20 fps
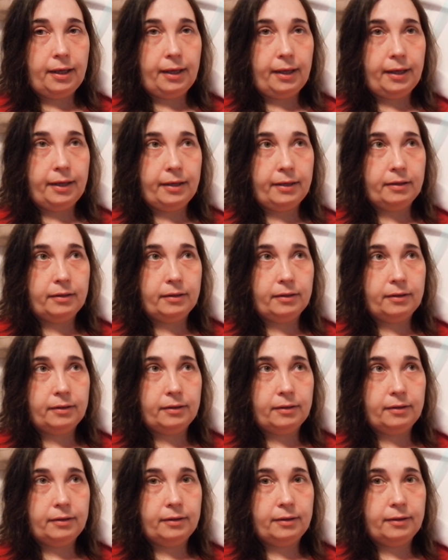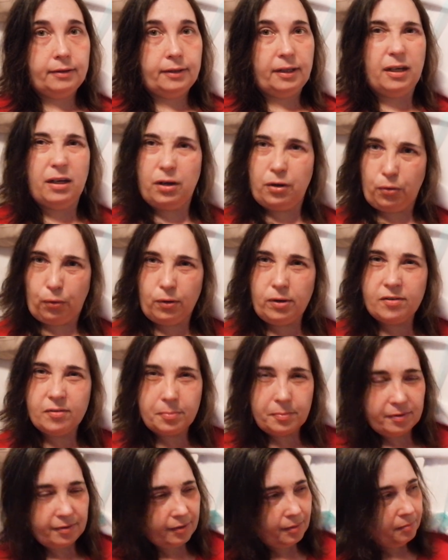And that
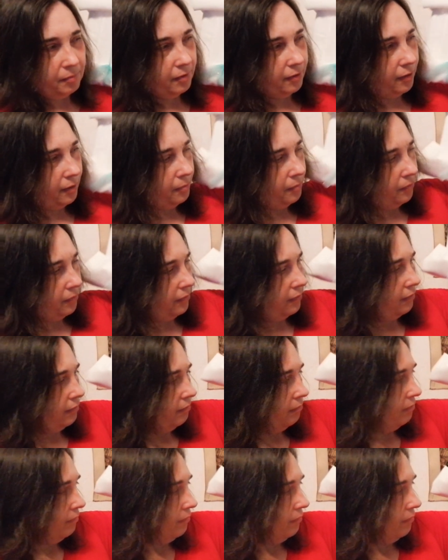annoys me sometimes.